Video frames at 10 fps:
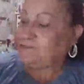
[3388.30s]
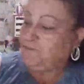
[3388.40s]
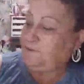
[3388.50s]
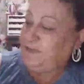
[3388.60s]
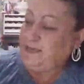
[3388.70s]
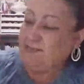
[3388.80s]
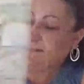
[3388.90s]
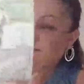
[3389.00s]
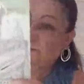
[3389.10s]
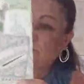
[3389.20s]
two of
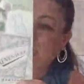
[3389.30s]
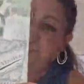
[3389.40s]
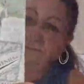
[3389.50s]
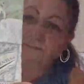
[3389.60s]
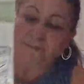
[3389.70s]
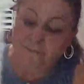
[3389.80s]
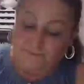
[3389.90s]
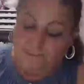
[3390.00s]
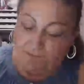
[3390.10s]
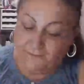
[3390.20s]
these.
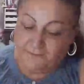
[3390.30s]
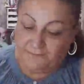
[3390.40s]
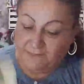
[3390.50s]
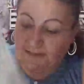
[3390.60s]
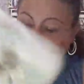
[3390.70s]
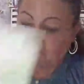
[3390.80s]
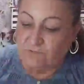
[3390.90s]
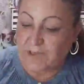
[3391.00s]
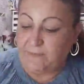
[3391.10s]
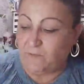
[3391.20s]
This is a
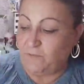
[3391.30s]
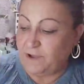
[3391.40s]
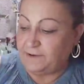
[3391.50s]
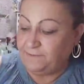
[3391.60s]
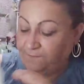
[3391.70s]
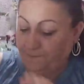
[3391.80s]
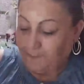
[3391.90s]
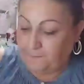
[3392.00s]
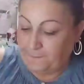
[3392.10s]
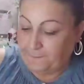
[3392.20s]
travel one.
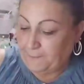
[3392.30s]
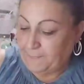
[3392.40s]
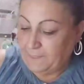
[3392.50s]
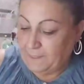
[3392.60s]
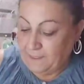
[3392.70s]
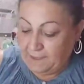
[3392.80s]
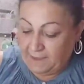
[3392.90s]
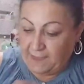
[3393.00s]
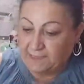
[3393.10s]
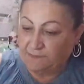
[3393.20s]

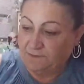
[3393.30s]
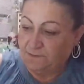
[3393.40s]
Has